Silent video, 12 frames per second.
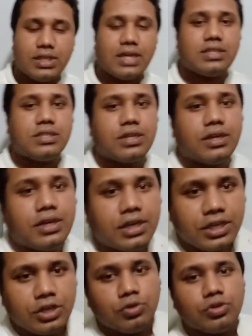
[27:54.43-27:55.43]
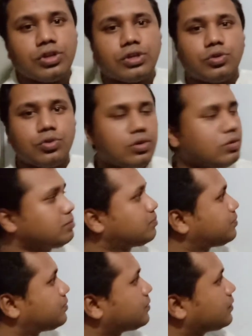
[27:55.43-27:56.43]
Just you need to
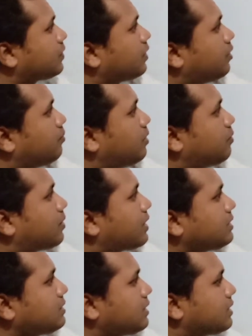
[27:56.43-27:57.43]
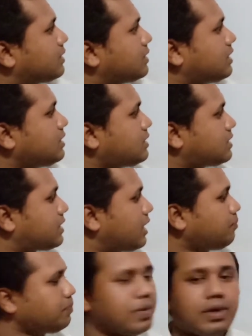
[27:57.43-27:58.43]
memorize this
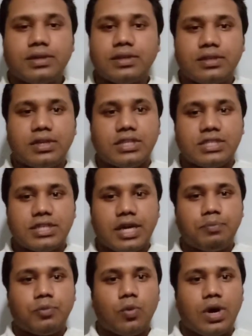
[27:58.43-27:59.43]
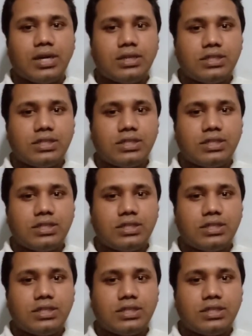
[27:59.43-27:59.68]
step 3, step 1,